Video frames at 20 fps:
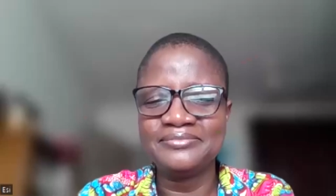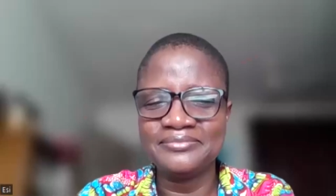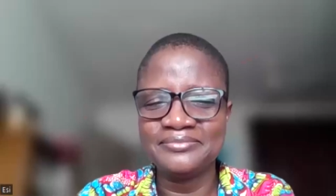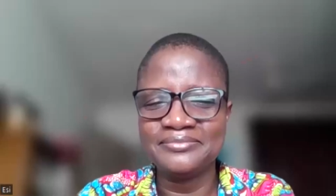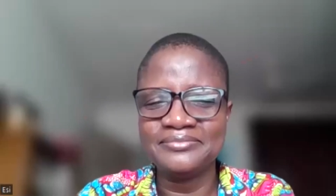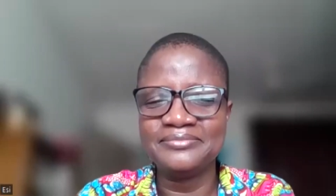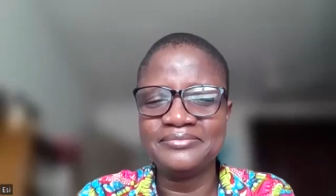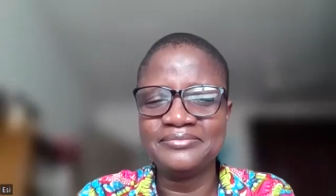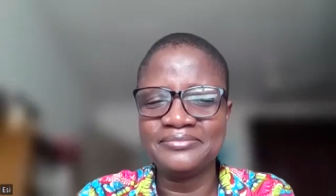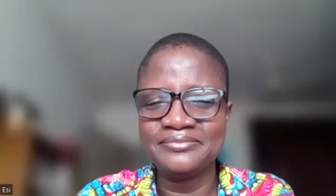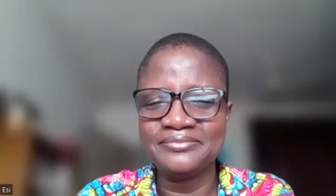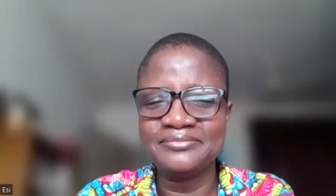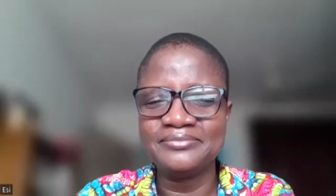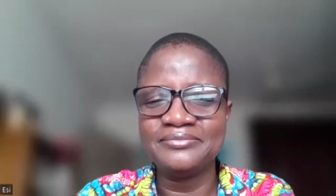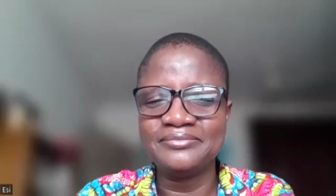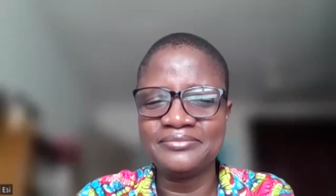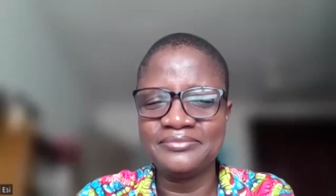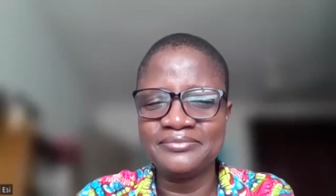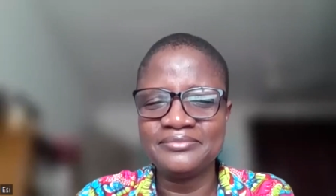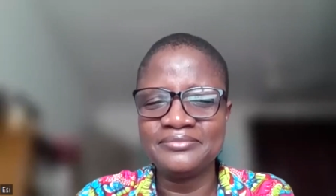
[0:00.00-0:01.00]
and we are the
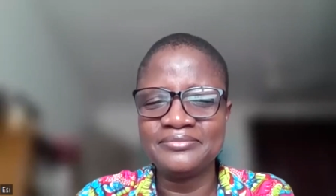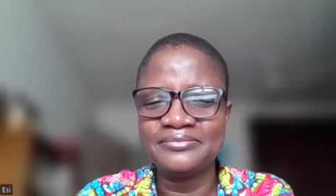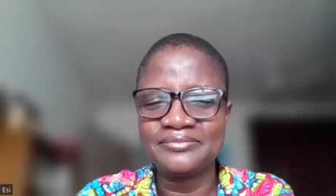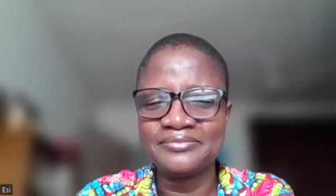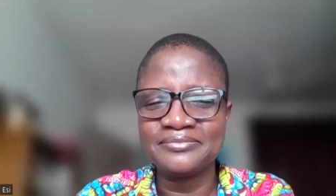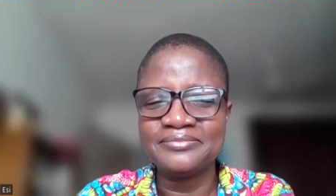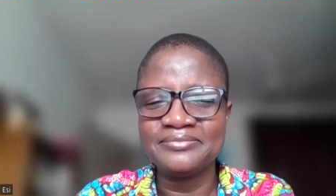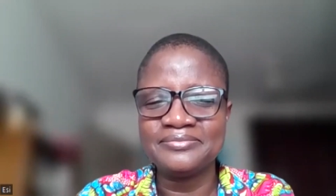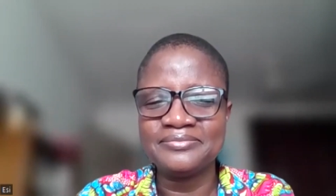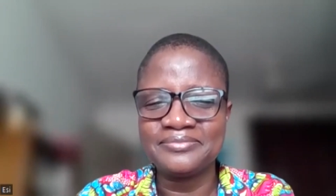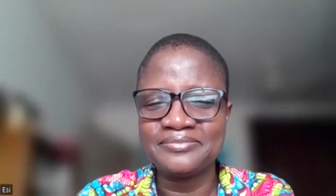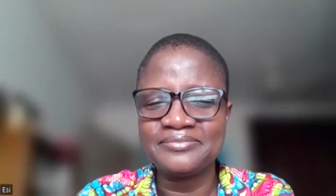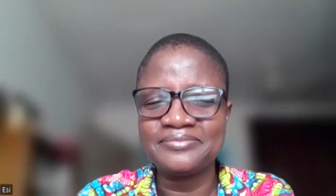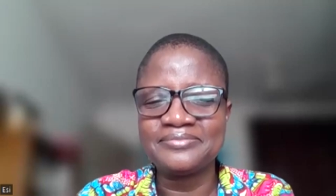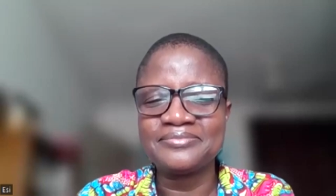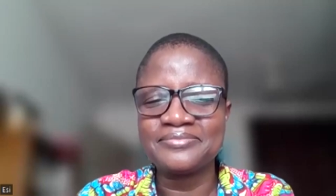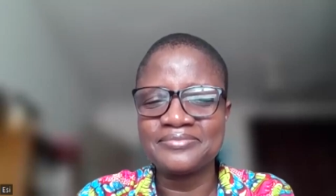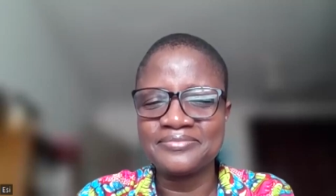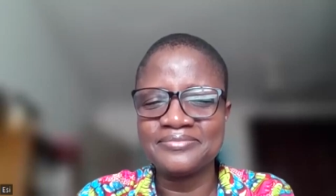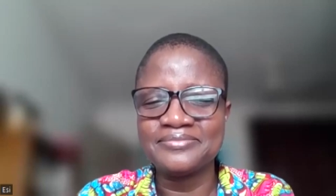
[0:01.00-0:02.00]
ones to be proud of.
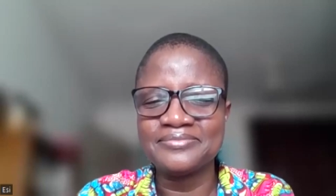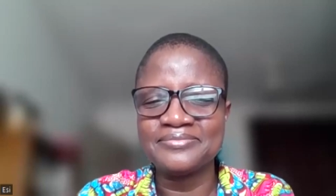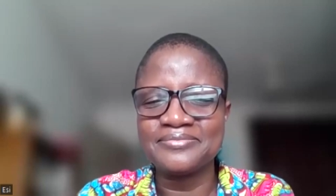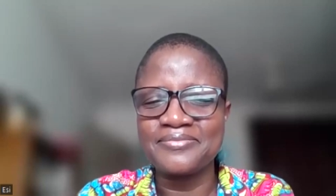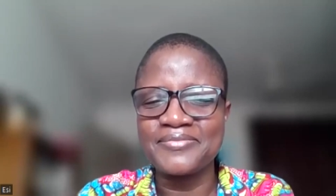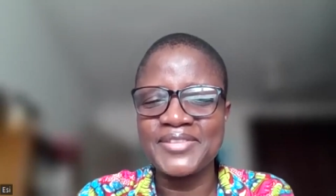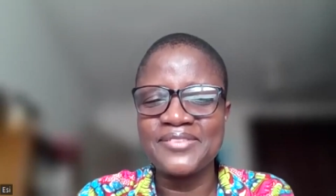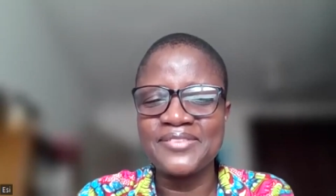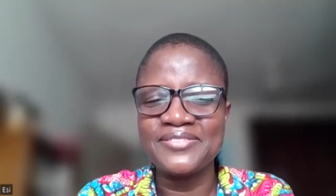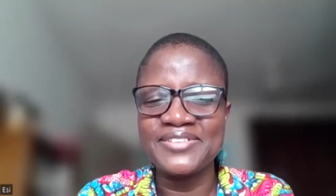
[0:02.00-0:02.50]
It. You saw